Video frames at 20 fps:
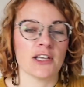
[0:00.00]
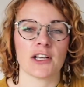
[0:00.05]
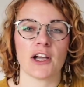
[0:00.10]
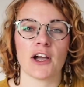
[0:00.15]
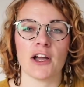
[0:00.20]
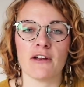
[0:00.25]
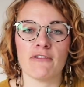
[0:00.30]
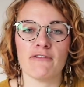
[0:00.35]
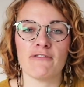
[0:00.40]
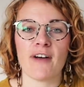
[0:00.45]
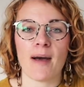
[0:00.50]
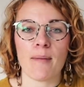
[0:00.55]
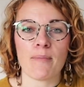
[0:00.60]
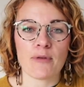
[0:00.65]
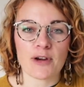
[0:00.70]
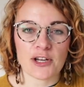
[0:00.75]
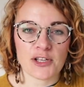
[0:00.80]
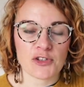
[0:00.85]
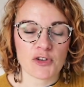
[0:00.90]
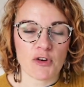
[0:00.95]
kind of
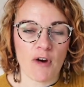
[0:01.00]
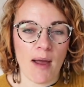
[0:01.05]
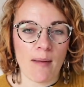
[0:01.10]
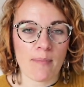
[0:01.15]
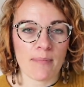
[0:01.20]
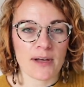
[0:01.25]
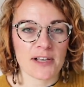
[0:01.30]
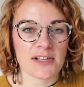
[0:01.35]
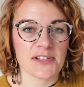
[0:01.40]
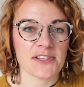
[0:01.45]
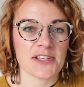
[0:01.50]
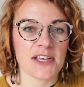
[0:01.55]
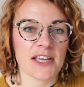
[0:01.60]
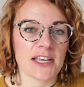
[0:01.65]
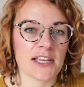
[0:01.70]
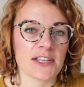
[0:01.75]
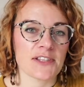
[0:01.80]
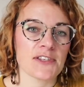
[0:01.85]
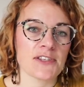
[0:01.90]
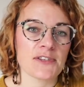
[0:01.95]
fabric scrap
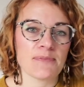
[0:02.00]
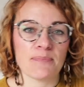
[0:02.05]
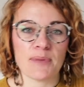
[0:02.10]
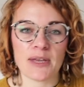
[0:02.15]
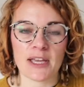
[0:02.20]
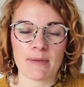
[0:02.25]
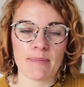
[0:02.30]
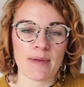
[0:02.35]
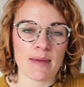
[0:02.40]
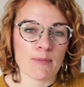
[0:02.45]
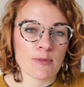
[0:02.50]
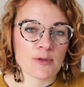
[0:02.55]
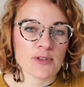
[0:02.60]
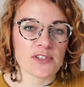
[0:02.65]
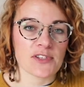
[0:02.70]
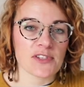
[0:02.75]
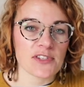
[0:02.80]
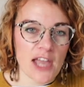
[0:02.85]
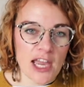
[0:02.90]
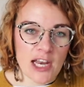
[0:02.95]
busting and just being a bit more
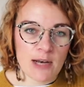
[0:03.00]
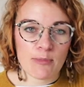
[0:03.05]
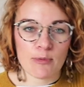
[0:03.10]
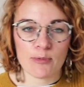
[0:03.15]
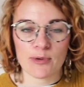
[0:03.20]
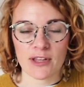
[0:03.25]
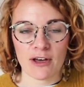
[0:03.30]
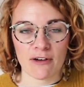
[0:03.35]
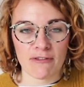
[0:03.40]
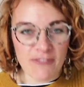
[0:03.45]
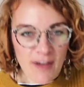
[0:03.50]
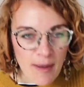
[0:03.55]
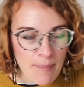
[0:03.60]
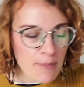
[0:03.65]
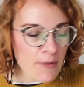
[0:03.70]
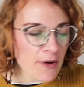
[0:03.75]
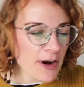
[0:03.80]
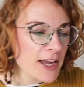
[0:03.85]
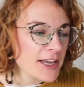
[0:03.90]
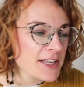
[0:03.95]
sustainable with our
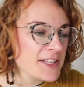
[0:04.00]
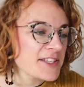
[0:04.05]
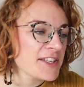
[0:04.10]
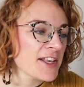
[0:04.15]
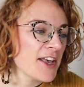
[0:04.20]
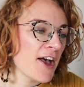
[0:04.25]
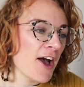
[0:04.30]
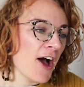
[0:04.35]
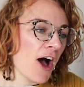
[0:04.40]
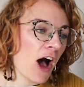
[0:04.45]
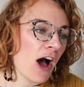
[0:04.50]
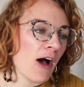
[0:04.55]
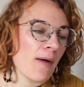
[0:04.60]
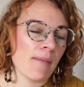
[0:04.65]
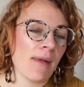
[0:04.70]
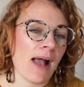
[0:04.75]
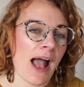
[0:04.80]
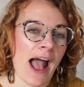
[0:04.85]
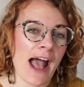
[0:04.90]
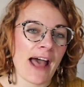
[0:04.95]
fabrics.
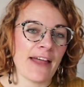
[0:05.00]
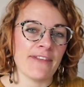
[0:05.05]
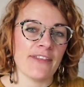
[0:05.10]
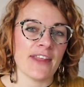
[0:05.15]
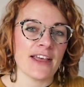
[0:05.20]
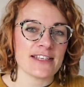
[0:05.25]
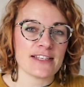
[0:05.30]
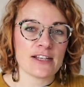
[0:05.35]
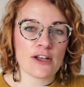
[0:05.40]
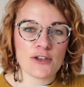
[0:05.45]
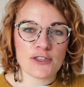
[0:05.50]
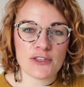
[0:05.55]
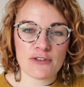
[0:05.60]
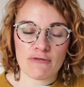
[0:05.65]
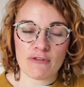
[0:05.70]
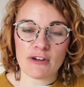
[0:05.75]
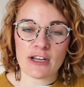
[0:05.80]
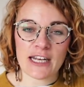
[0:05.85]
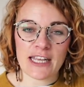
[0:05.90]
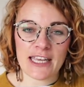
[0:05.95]
And there's loads
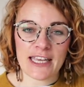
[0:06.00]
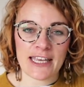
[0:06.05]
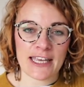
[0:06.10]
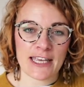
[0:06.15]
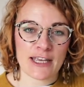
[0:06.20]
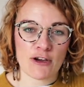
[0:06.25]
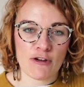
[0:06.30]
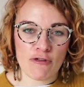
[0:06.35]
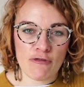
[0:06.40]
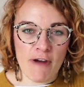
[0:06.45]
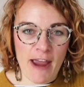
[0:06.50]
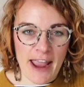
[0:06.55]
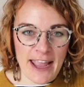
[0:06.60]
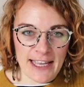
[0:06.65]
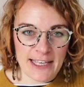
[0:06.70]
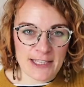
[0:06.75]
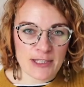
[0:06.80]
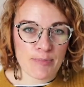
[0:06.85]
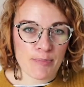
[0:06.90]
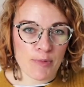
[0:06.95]
of really
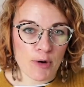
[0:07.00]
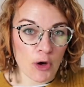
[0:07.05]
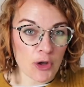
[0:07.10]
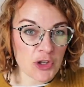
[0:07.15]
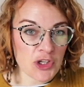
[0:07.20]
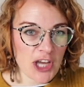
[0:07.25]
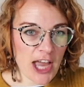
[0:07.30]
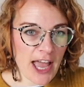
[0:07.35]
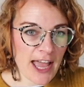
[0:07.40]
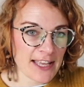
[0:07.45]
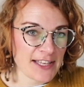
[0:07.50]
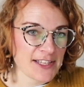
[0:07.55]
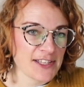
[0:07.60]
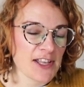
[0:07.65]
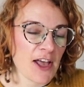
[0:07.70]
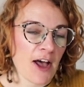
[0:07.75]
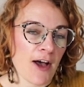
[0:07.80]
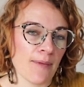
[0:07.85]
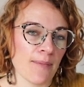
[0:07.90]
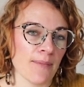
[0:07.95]
great
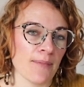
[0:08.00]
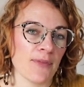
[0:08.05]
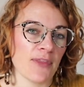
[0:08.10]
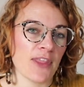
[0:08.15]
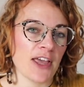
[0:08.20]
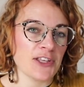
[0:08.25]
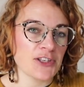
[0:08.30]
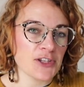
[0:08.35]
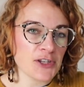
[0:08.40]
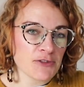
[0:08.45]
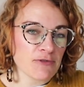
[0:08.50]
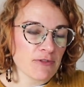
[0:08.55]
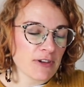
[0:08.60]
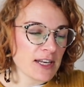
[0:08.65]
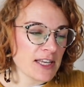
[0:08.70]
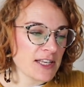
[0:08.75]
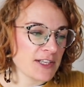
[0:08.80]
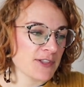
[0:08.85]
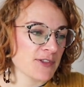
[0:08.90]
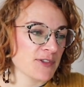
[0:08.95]
projects. They just
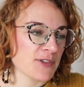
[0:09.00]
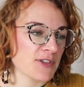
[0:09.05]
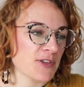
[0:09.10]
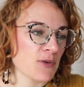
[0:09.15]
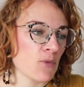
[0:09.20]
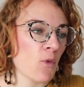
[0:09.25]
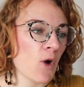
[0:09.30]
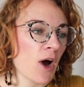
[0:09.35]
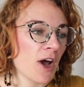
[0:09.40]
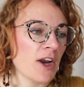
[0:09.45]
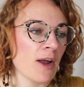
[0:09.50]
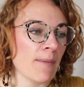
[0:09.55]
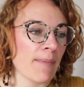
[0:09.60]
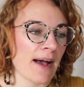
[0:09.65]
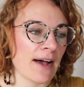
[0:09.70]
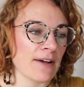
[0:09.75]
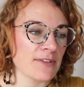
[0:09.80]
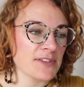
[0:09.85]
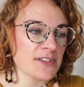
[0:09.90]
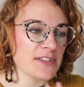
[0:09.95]
released one
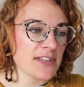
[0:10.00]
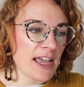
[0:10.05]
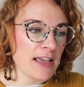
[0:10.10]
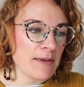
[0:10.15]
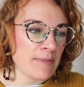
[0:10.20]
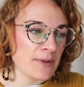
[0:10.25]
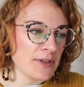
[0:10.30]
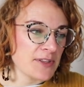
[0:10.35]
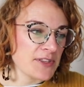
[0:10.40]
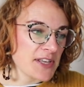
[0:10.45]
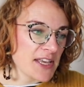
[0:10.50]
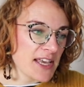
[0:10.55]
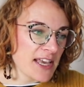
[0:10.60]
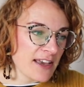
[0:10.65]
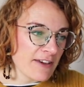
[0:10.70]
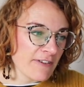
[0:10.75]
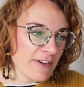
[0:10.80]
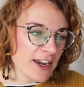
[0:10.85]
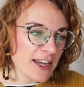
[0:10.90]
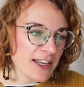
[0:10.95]
about statement
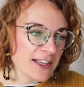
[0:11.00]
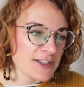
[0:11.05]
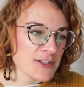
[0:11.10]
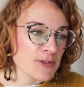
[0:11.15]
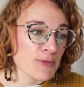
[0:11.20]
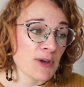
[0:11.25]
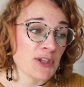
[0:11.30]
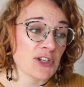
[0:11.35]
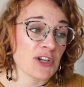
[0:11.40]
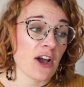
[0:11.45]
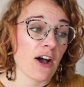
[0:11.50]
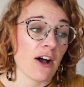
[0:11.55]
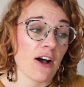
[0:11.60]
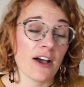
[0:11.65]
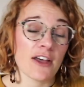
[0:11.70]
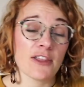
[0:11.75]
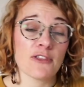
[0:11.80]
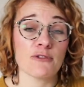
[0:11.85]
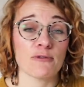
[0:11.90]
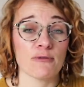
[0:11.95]
earrings, which
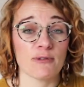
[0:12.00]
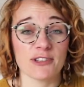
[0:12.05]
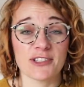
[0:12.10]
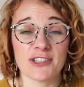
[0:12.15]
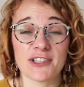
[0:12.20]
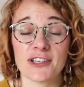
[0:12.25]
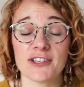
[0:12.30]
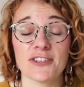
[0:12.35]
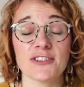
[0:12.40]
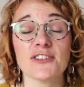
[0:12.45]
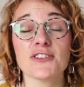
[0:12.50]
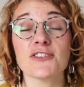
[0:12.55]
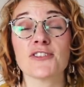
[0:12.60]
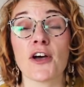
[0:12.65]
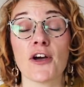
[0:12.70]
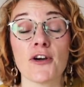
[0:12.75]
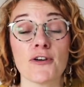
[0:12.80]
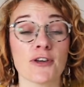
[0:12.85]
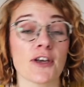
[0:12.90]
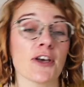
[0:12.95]
I thought was
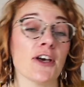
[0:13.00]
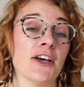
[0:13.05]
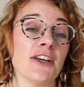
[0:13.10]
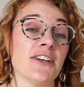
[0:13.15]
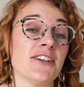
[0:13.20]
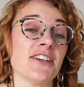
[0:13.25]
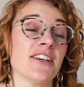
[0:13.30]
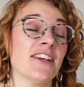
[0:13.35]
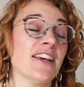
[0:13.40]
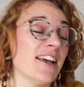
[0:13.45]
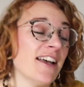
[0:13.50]
so good.